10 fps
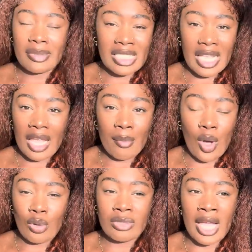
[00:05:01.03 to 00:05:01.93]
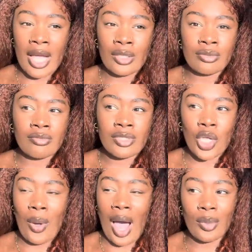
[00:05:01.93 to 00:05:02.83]
the same hometown,
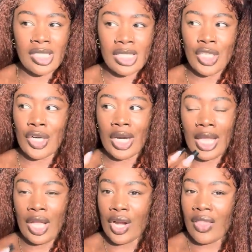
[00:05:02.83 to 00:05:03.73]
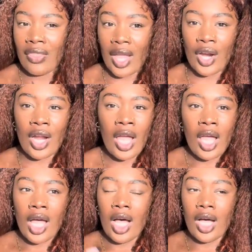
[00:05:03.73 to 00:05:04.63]
so I would see her here and there.
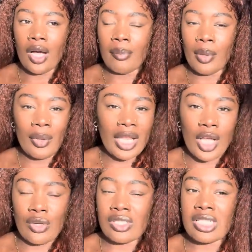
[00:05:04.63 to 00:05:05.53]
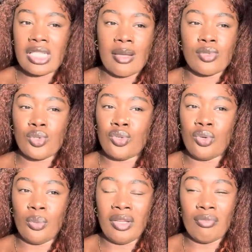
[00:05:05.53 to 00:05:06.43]
But we didn't go to the same
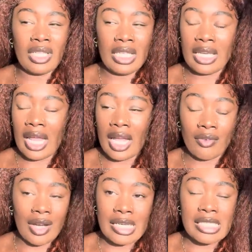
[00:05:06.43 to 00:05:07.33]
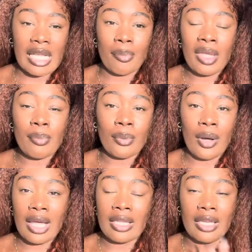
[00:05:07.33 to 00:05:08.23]
school. We really didn't hang around the same people
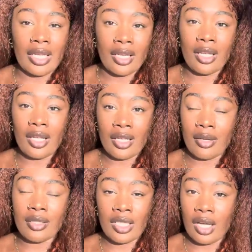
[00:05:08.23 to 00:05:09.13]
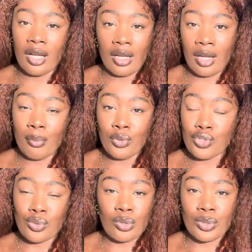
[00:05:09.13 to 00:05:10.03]
other than the
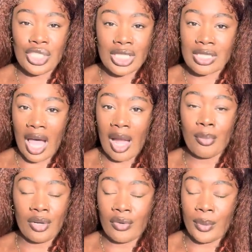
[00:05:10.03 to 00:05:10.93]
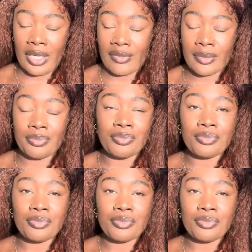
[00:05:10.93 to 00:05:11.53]
mutual, which is hot breath or whatever.